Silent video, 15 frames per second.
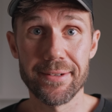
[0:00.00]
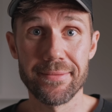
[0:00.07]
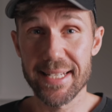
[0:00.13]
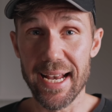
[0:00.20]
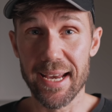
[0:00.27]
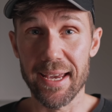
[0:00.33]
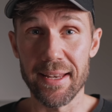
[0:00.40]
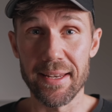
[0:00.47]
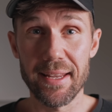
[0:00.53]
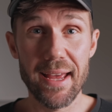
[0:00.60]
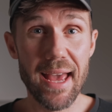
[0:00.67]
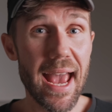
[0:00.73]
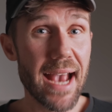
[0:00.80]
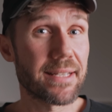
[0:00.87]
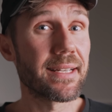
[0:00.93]
Second,
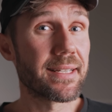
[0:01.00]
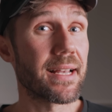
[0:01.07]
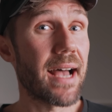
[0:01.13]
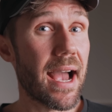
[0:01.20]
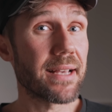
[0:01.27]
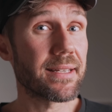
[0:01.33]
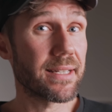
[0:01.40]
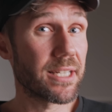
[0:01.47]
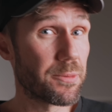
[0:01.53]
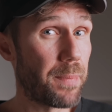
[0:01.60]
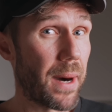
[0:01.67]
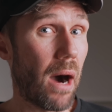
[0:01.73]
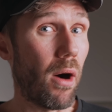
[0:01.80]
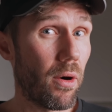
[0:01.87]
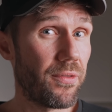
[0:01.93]
exercise is
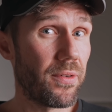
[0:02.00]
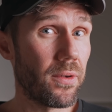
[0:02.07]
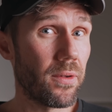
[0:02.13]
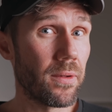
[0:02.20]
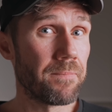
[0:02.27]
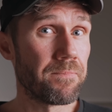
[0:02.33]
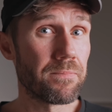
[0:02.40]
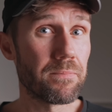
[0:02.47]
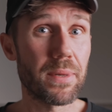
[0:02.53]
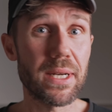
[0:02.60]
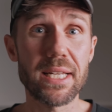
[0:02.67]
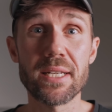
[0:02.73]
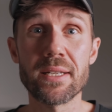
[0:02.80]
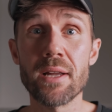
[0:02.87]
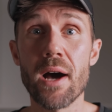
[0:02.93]
powerful, but
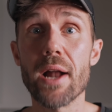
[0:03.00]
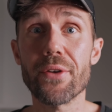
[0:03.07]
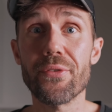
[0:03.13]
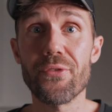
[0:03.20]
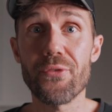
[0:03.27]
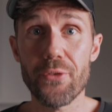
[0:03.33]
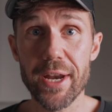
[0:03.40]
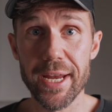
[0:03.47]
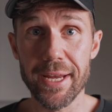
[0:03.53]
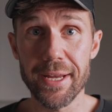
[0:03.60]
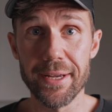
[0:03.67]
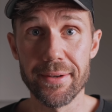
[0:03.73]
it's not free.